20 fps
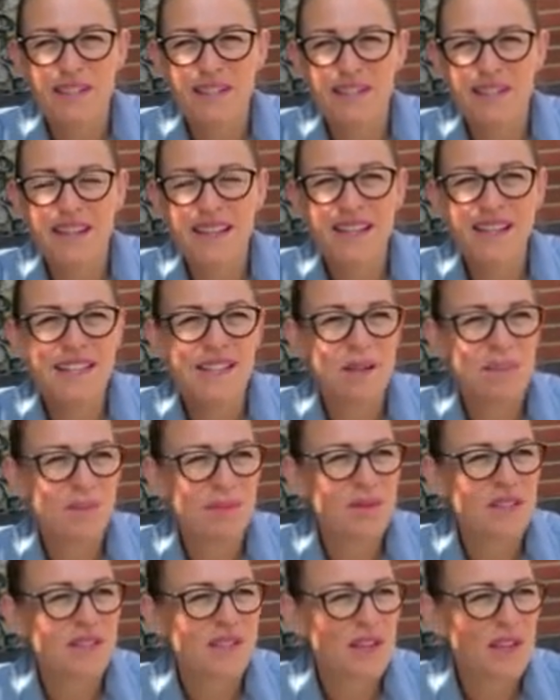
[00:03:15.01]
It's like a
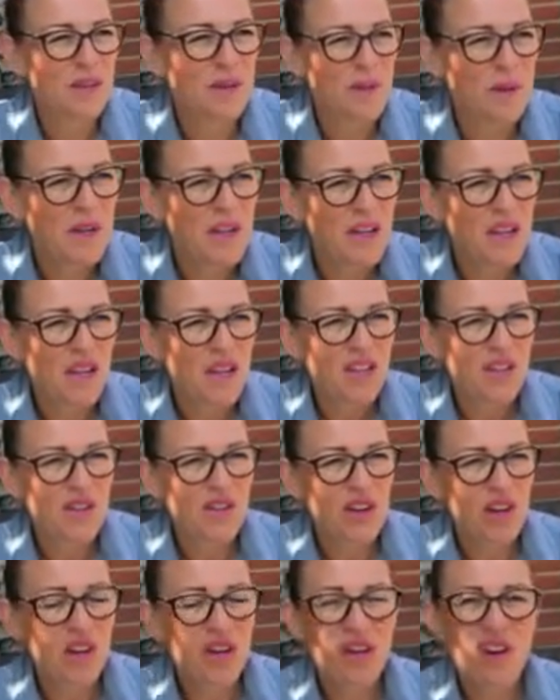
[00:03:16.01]
slippery slope.
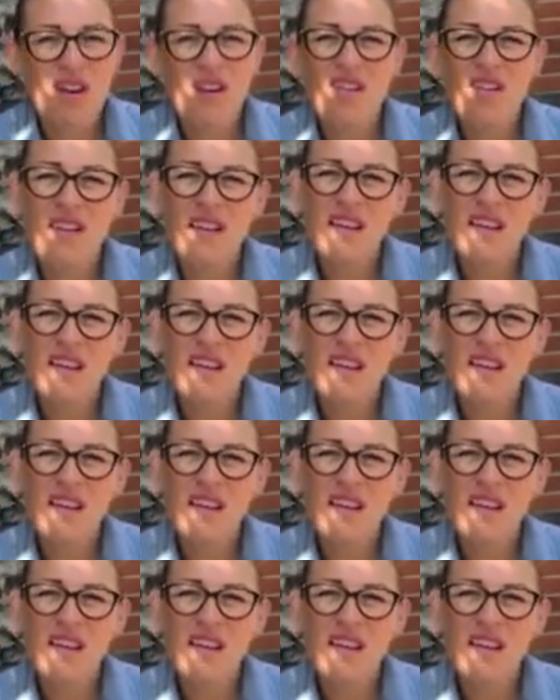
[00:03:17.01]
You go, oh